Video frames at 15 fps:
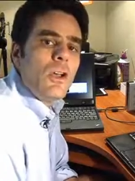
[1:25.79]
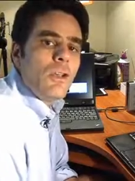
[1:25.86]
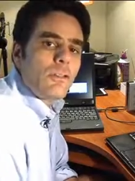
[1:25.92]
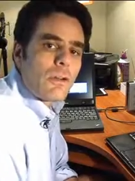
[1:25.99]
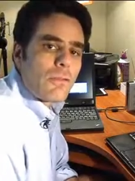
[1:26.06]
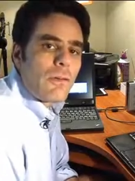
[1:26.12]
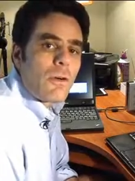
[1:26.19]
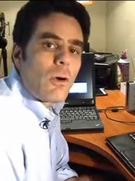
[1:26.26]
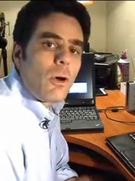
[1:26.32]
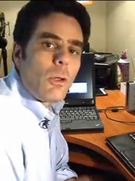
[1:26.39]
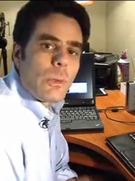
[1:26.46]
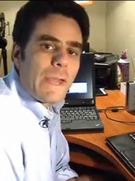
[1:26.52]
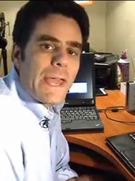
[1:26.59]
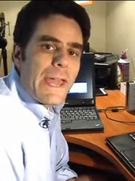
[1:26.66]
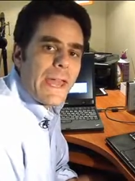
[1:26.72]
So far, all
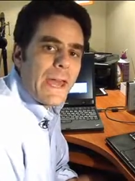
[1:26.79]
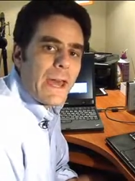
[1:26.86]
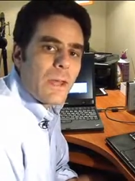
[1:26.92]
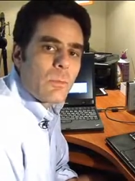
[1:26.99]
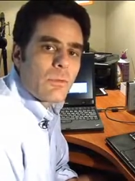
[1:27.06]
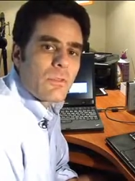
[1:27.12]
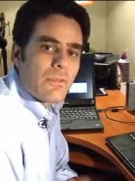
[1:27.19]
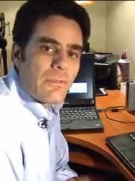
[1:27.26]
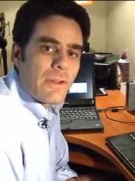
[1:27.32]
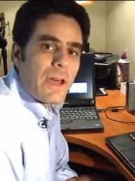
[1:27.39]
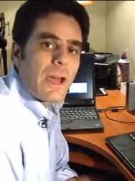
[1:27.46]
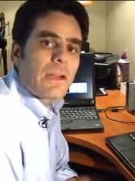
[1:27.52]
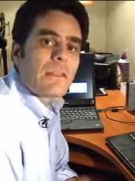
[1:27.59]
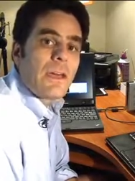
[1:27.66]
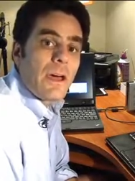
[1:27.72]
we had was the
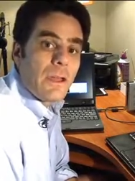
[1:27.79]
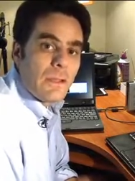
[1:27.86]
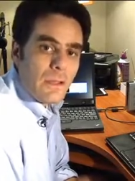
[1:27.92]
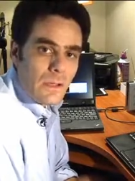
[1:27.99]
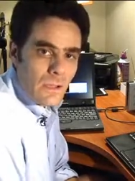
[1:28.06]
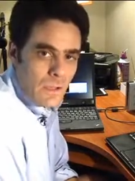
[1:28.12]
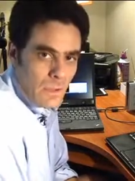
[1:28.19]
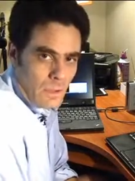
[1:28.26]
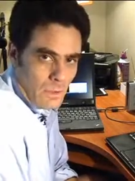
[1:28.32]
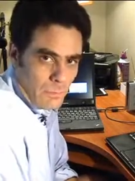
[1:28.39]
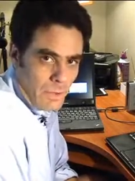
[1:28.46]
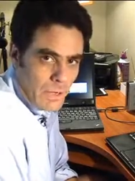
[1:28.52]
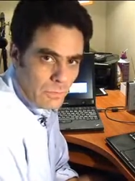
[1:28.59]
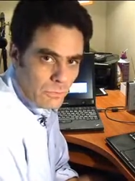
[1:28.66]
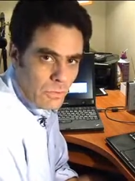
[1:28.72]
fact that
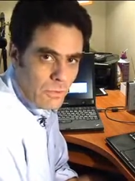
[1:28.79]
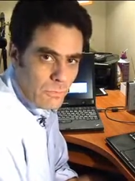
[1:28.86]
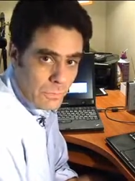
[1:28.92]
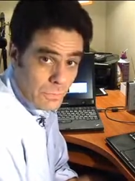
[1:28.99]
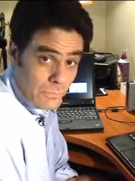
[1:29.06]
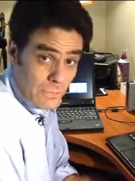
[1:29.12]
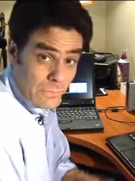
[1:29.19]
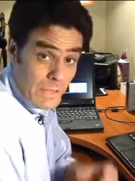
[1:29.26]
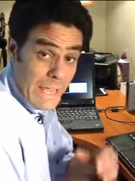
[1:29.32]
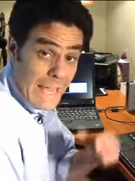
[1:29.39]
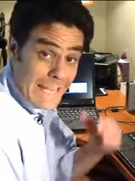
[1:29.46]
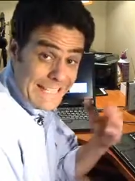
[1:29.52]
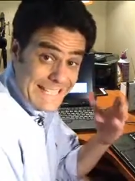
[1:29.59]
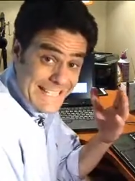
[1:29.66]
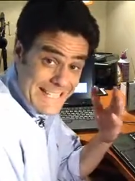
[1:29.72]
Microsoft Windows Vista
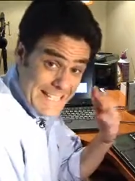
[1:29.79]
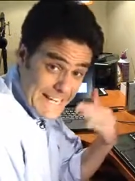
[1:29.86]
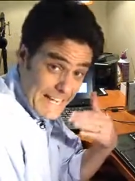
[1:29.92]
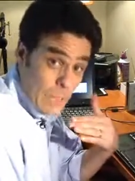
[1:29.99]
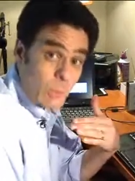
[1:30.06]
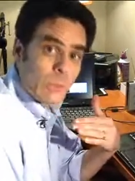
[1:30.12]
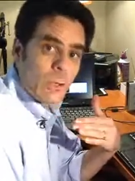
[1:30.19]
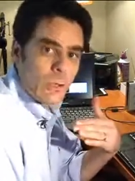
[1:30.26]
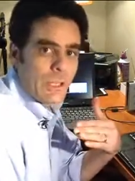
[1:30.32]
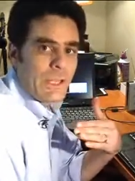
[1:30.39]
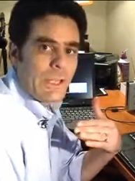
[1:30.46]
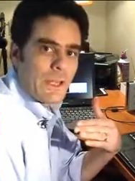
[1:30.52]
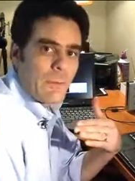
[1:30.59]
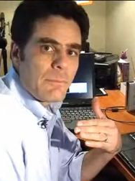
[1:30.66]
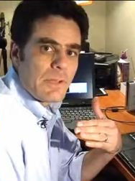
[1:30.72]
had downloaded
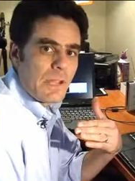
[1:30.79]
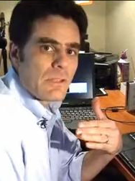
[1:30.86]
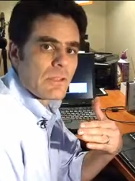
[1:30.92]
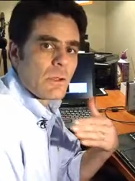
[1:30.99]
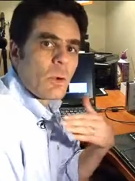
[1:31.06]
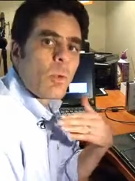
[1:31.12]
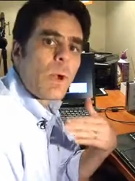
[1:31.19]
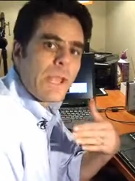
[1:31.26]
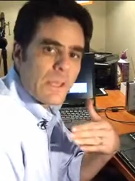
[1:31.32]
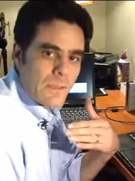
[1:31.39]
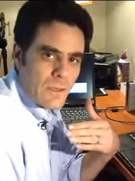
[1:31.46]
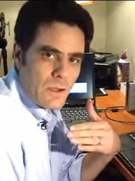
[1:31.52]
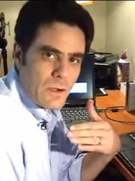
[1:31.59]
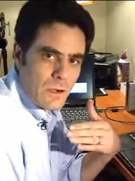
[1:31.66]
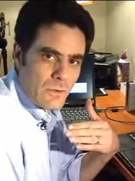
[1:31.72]
the updates and they were waiting on
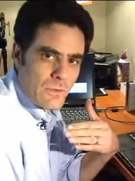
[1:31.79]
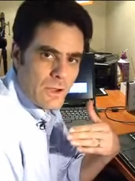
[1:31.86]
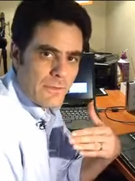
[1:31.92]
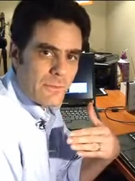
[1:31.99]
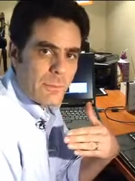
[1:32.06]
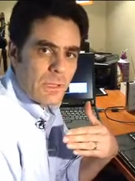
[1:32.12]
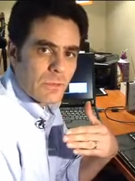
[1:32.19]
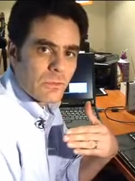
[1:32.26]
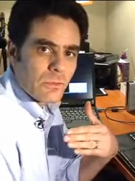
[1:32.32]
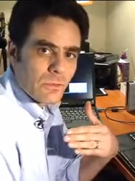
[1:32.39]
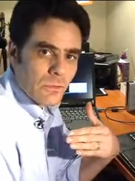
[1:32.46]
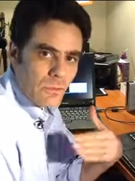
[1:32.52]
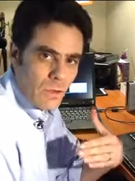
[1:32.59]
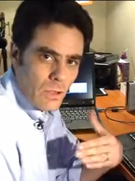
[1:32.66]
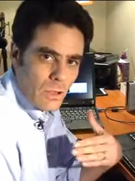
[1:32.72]
the hard drive to be
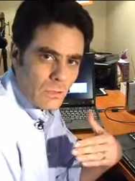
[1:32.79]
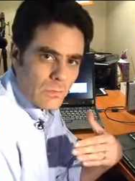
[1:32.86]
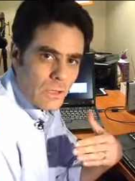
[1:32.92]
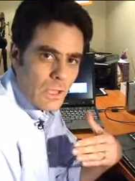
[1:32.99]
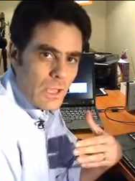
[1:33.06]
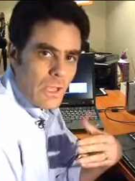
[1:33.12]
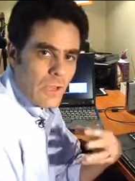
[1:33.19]
installed.